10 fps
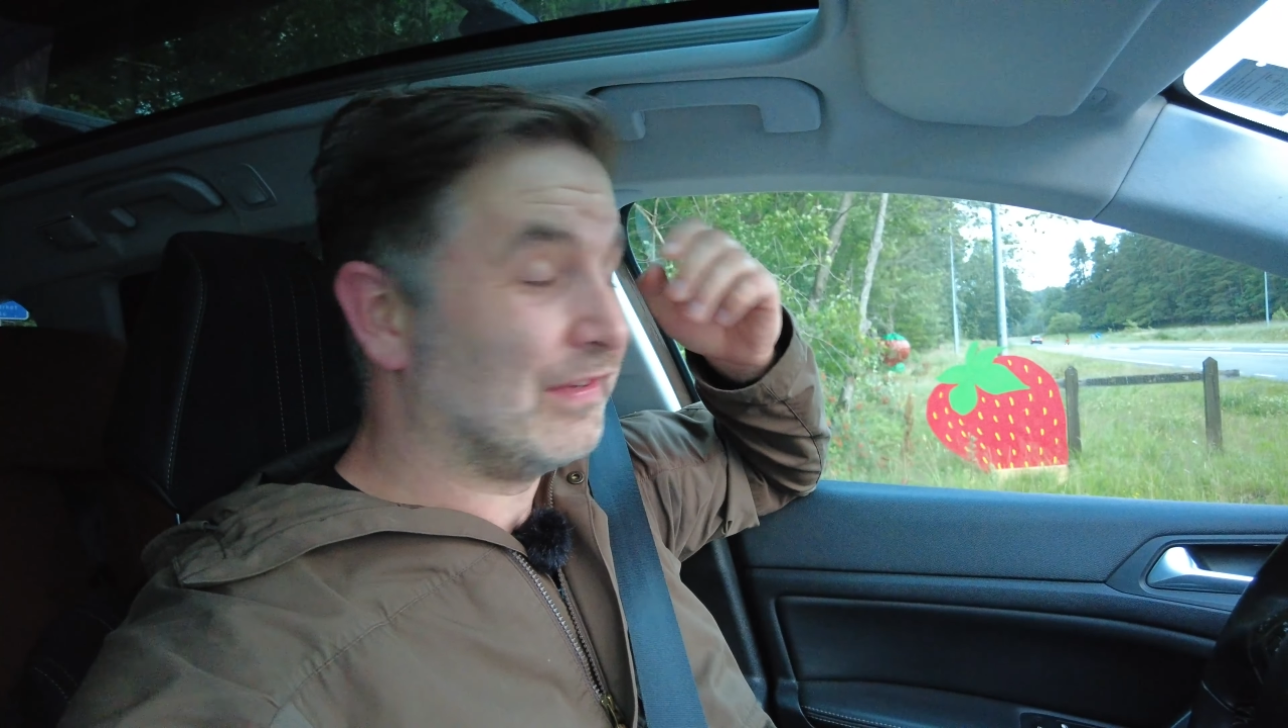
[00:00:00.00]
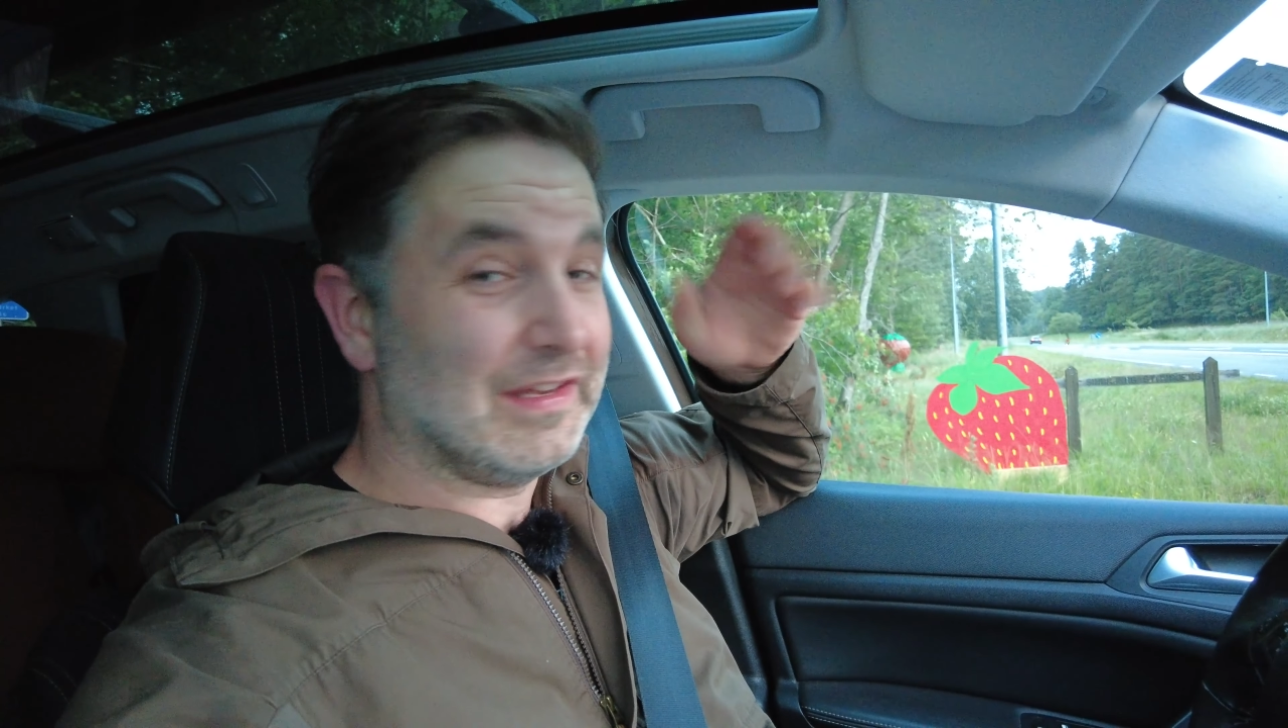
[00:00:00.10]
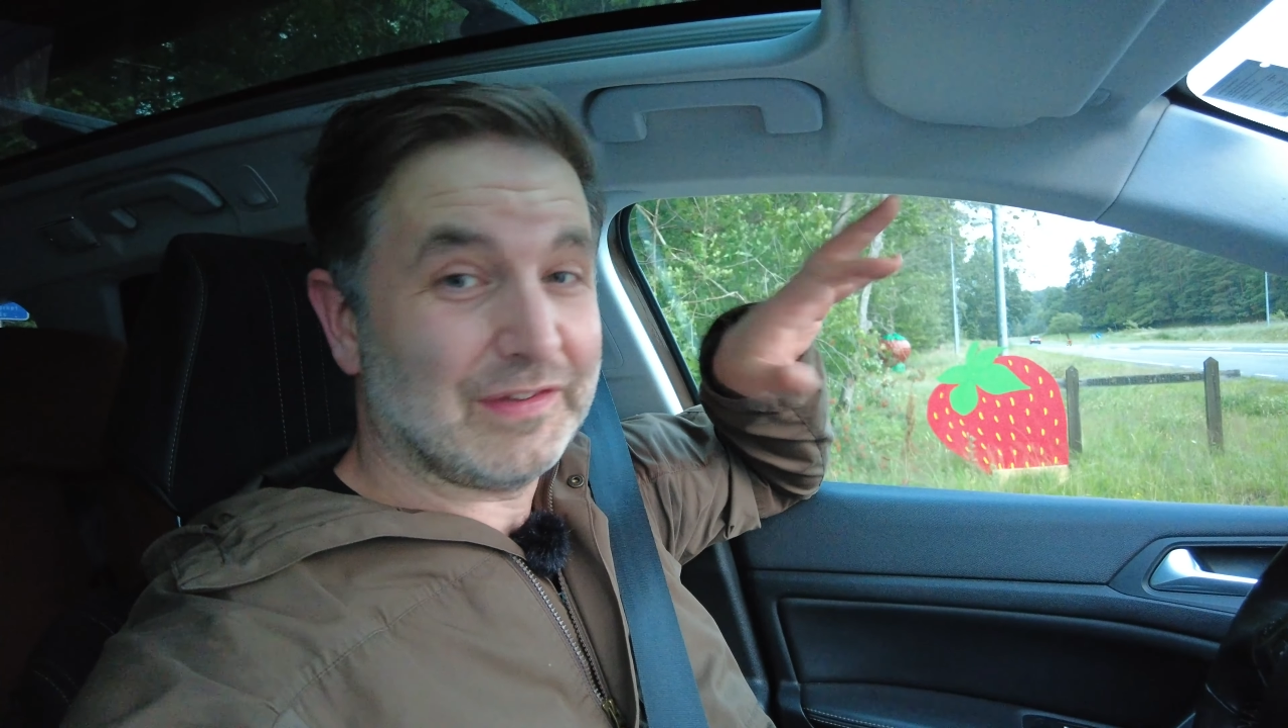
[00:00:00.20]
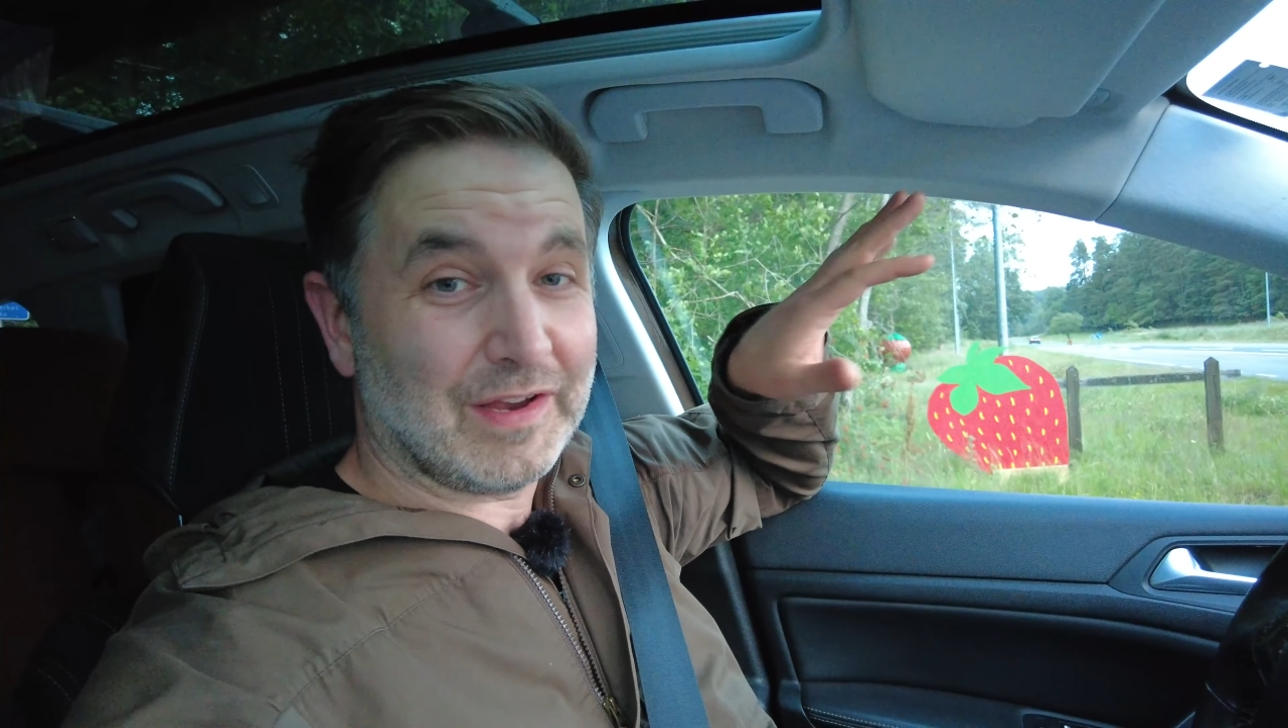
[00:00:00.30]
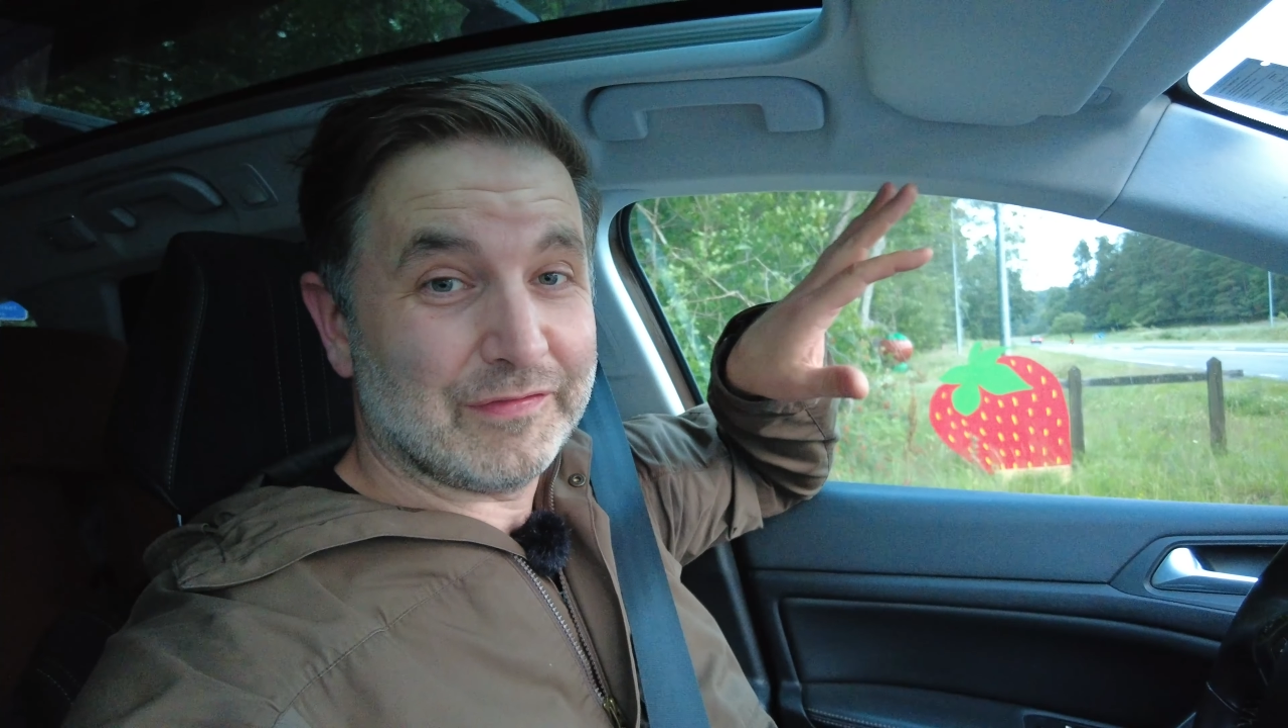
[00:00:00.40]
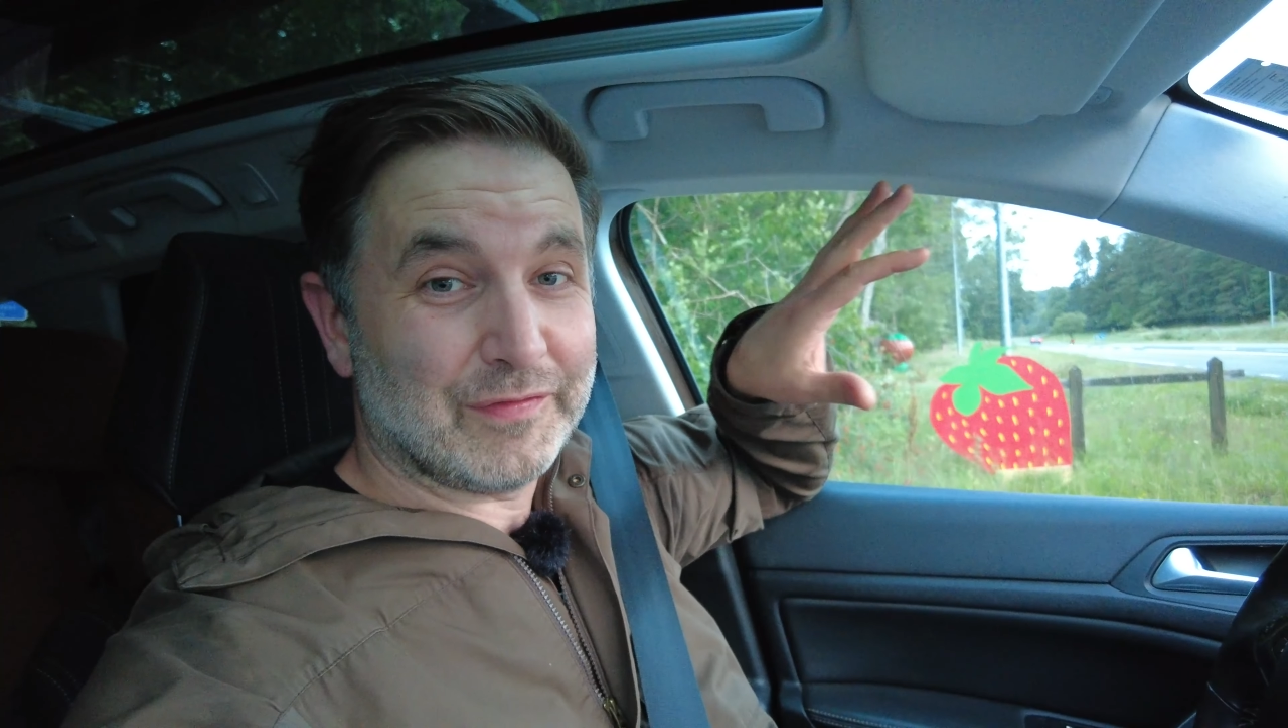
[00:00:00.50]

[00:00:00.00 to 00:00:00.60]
since I